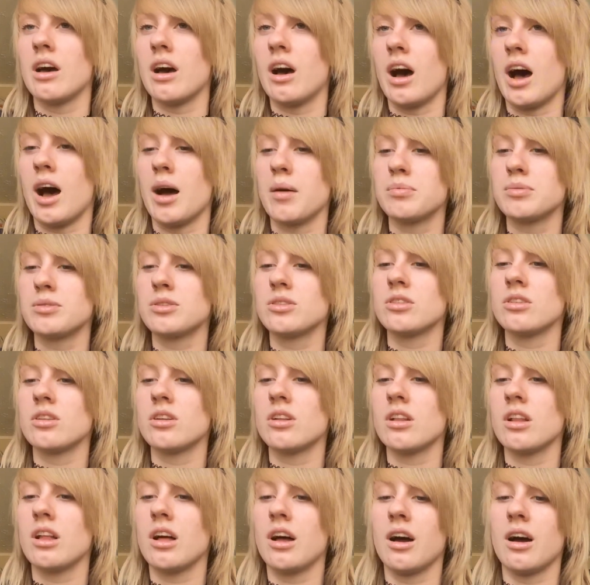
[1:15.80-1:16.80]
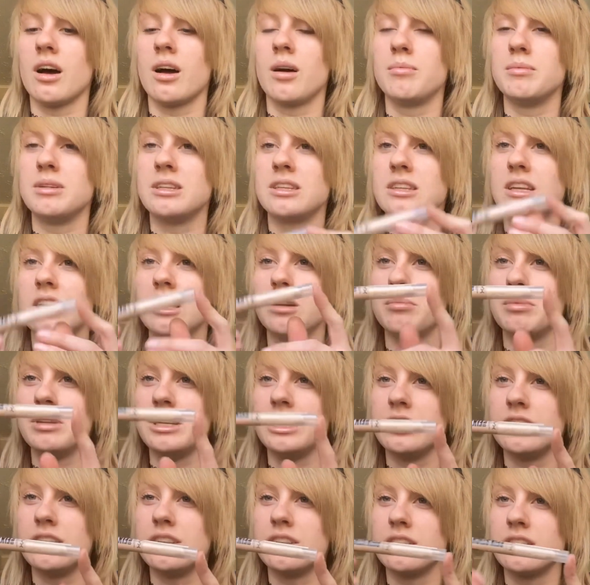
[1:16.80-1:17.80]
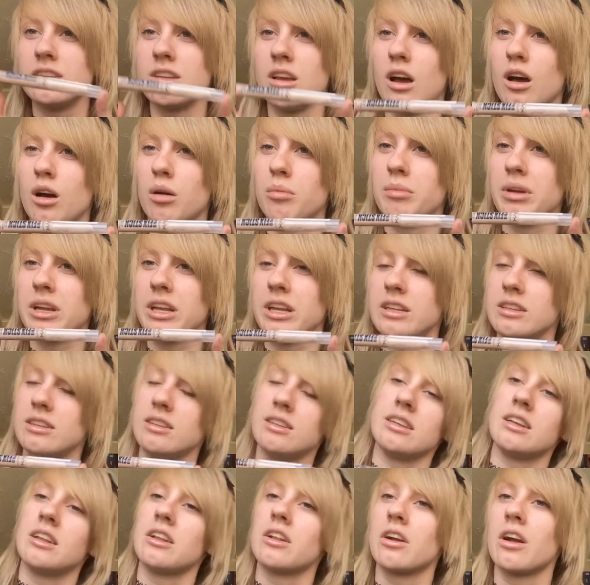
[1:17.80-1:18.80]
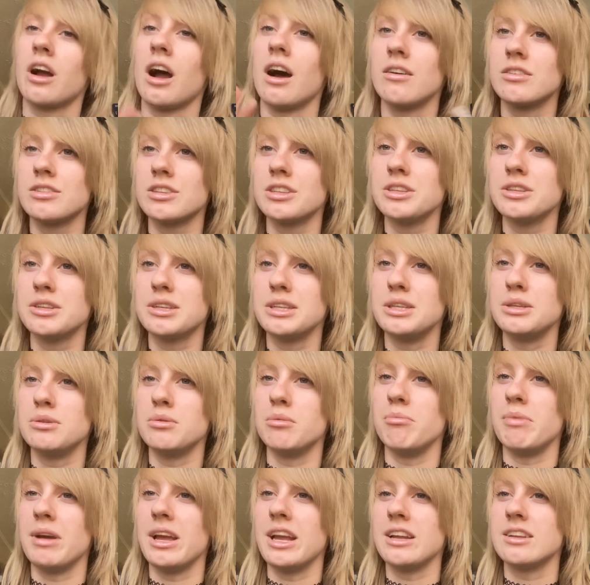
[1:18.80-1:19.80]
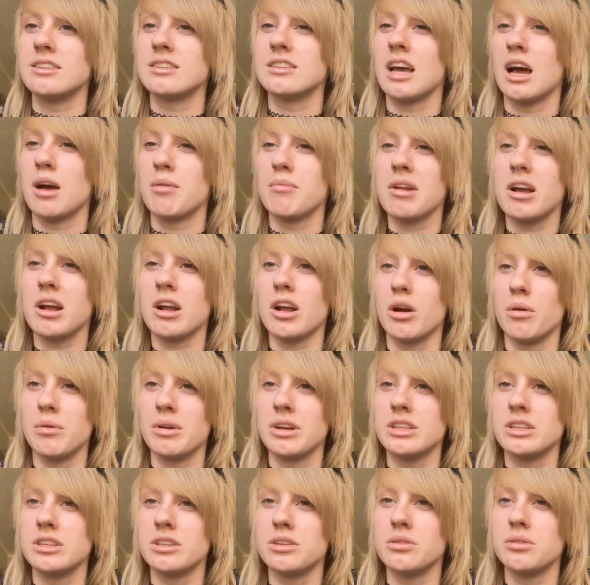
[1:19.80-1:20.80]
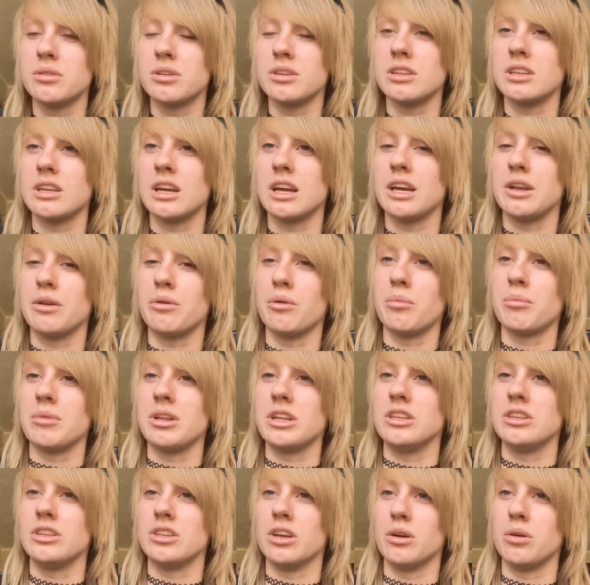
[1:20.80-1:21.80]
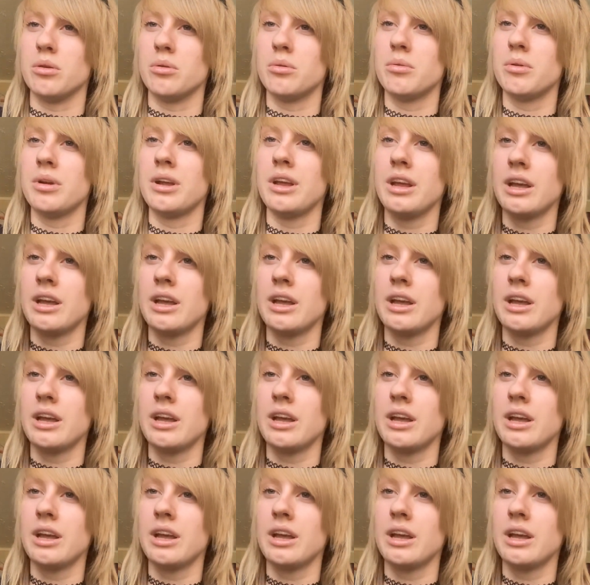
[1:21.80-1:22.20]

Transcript: Optional is gonna be some concealer. Obviously you can do a base. I'm not going to because I normally don't